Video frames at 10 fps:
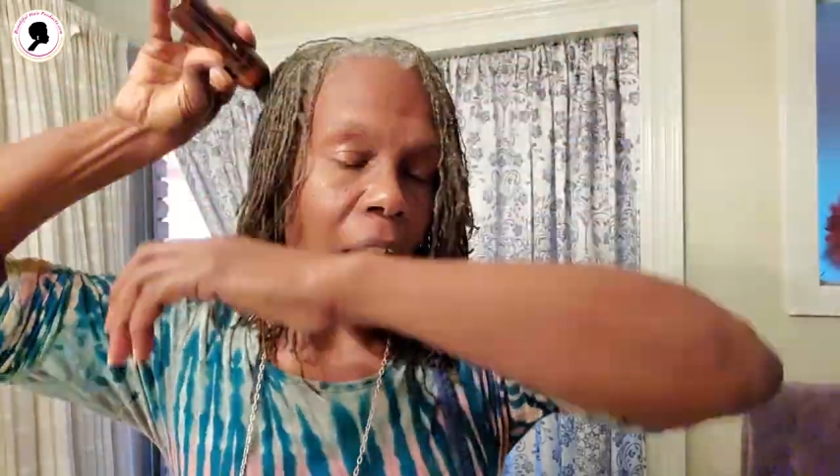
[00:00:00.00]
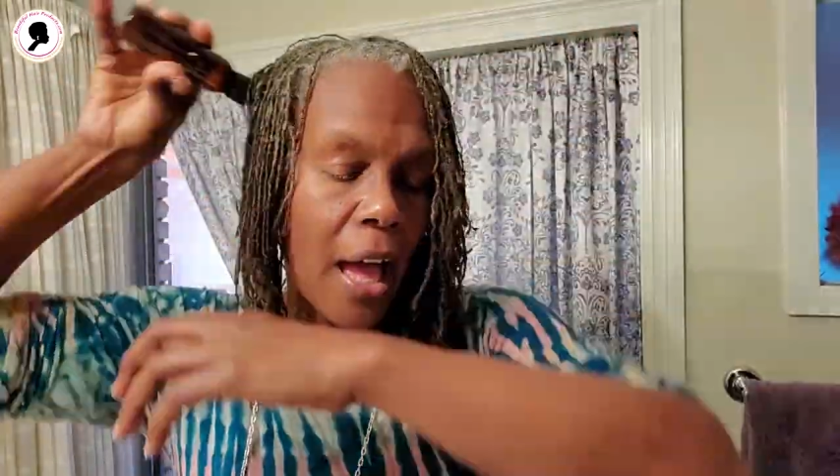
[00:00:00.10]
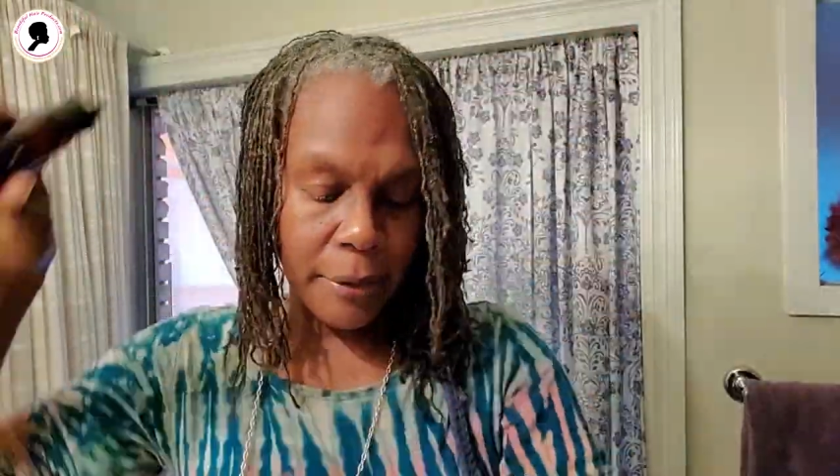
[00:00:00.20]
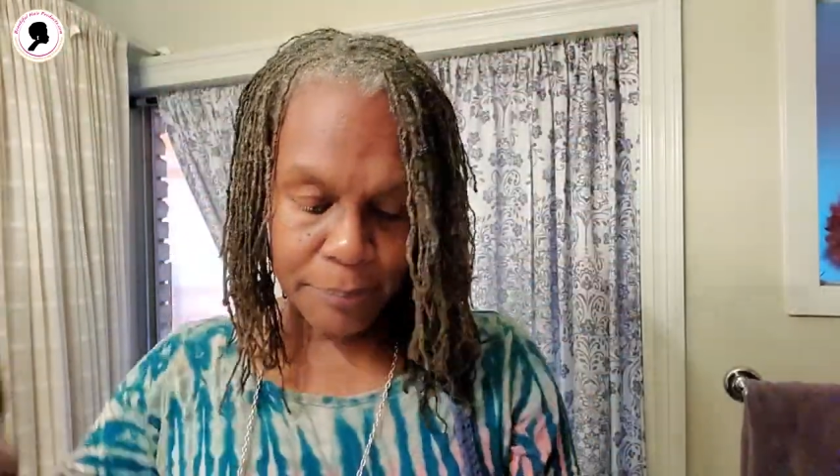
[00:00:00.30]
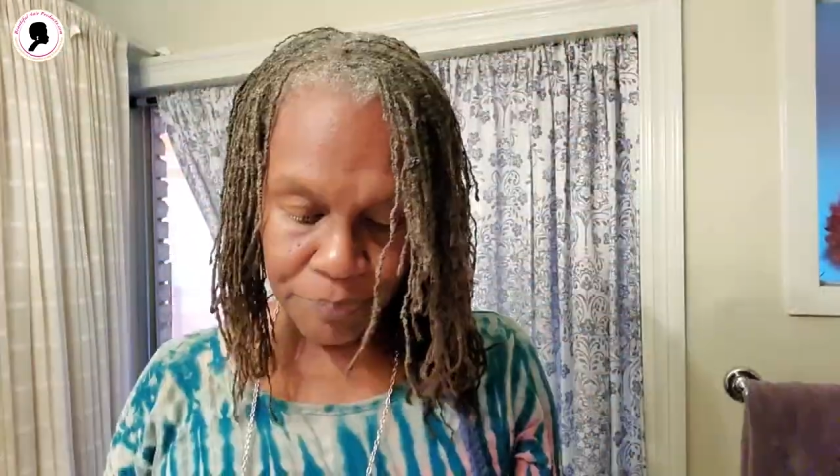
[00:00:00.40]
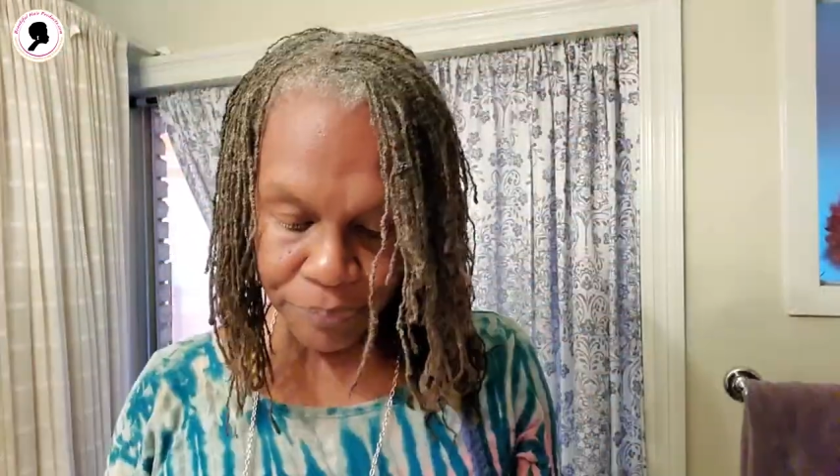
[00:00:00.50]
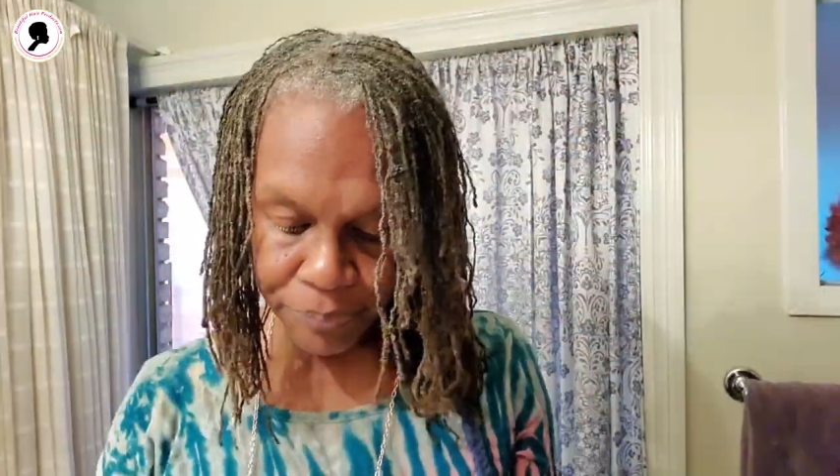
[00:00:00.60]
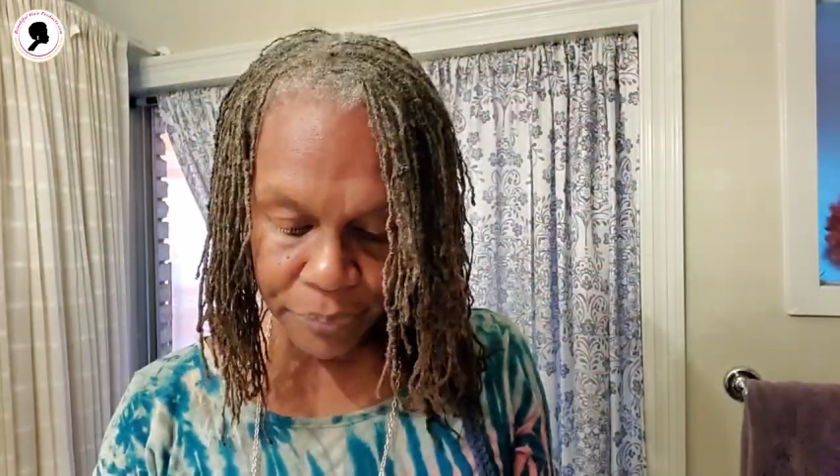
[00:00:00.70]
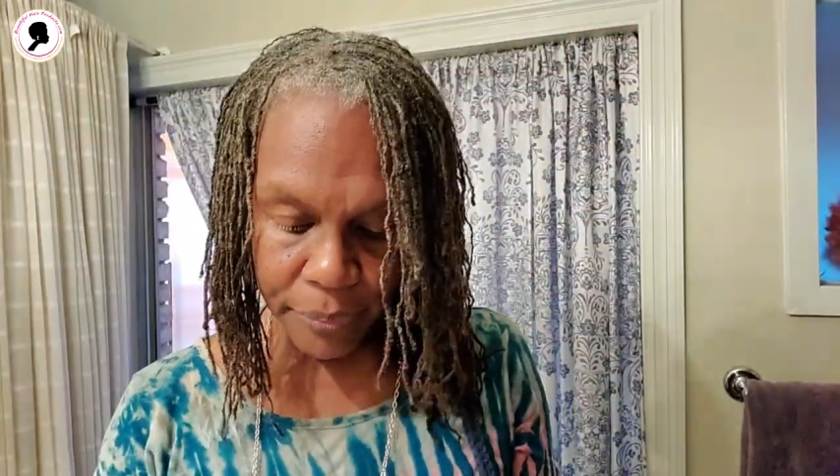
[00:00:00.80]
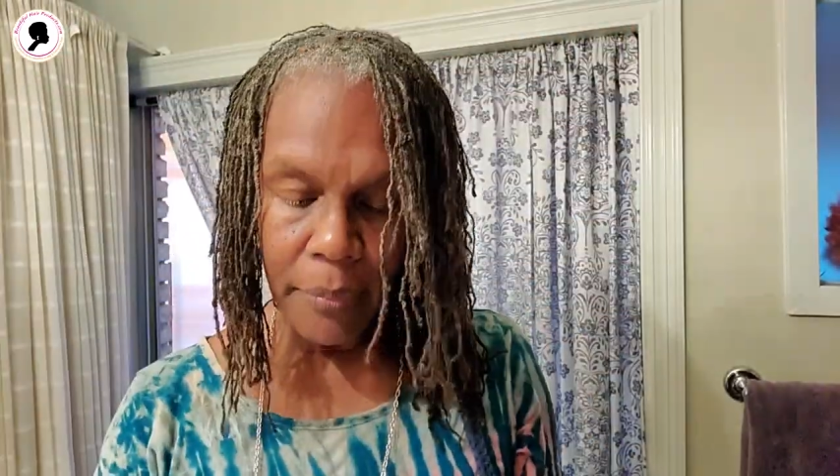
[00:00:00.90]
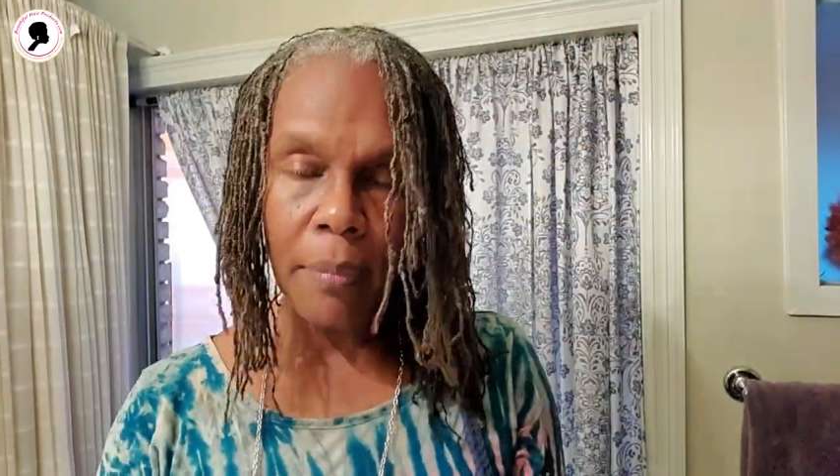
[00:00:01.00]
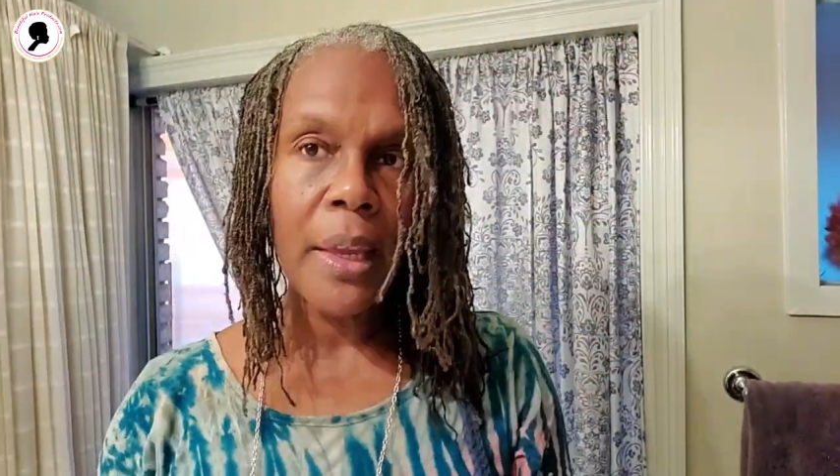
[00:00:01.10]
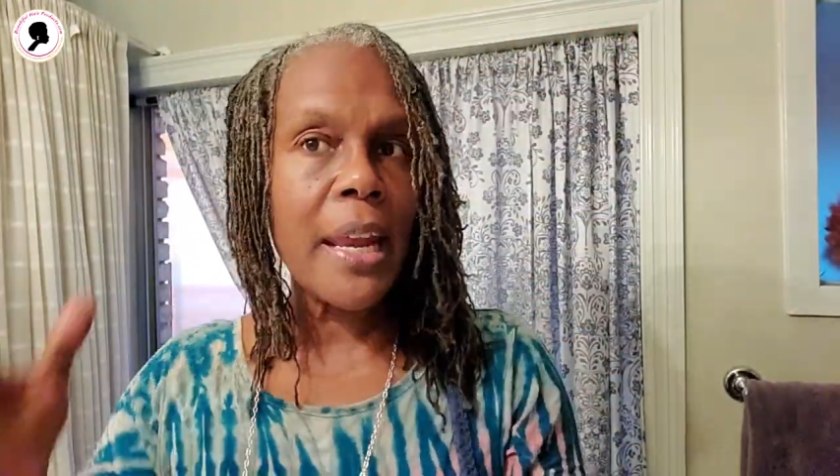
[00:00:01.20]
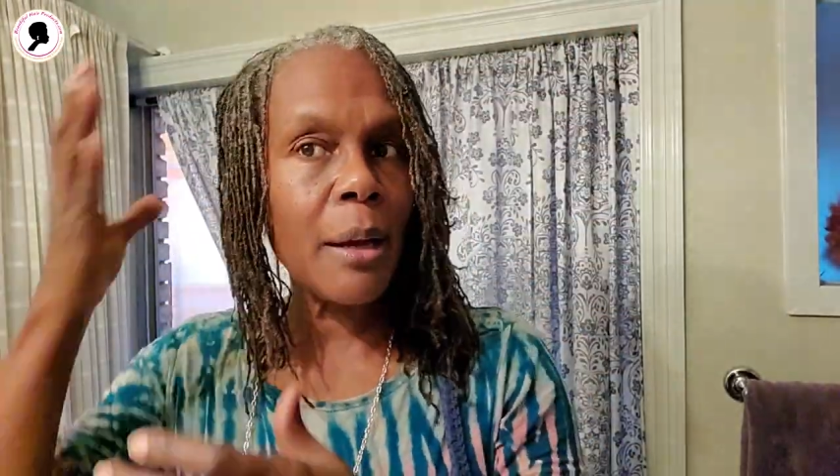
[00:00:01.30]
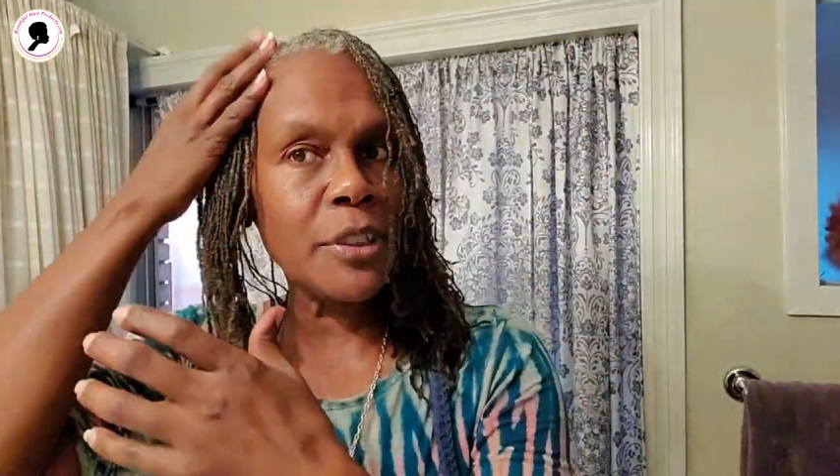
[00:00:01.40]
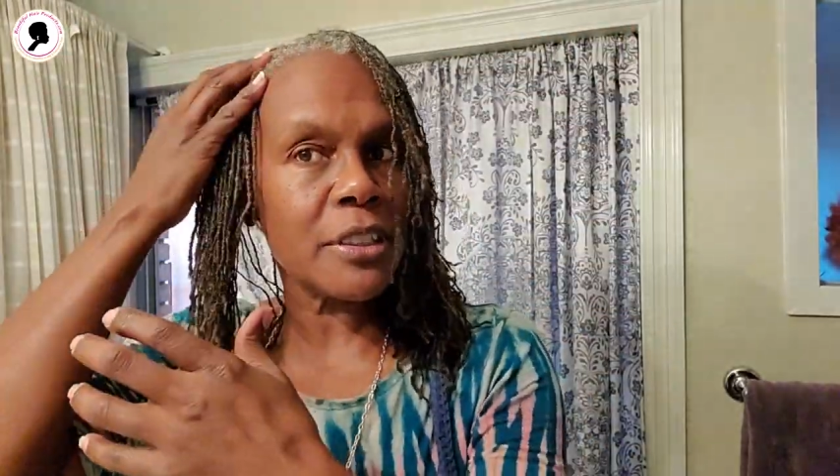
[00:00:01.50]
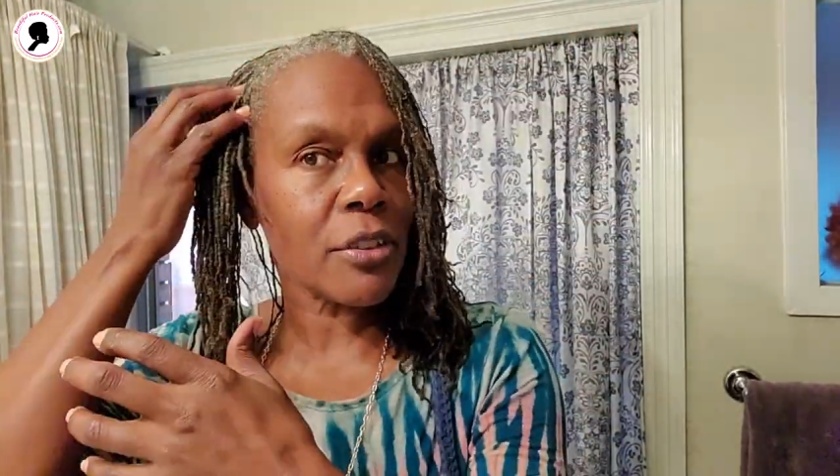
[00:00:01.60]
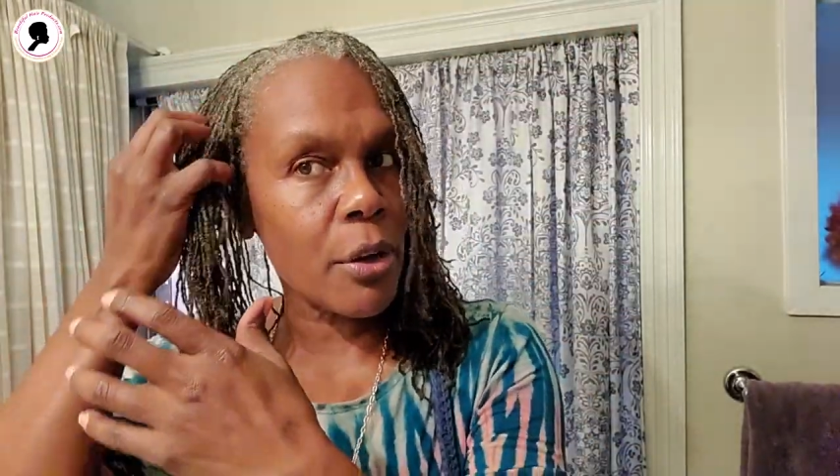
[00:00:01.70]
into the hydrated,